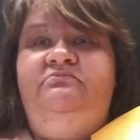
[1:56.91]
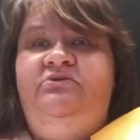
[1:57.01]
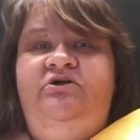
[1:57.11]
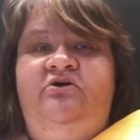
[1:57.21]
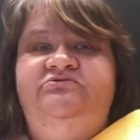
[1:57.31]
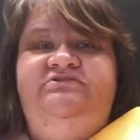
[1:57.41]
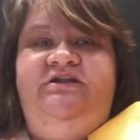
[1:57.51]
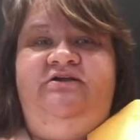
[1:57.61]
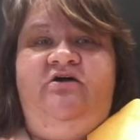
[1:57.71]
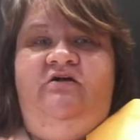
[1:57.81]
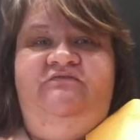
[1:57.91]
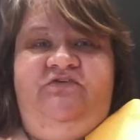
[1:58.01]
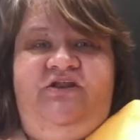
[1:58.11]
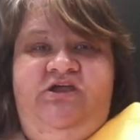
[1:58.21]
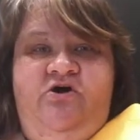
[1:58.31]
did it on
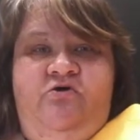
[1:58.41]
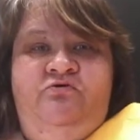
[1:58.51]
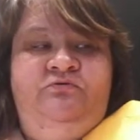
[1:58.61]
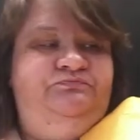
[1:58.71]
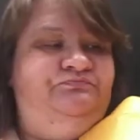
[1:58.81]
video,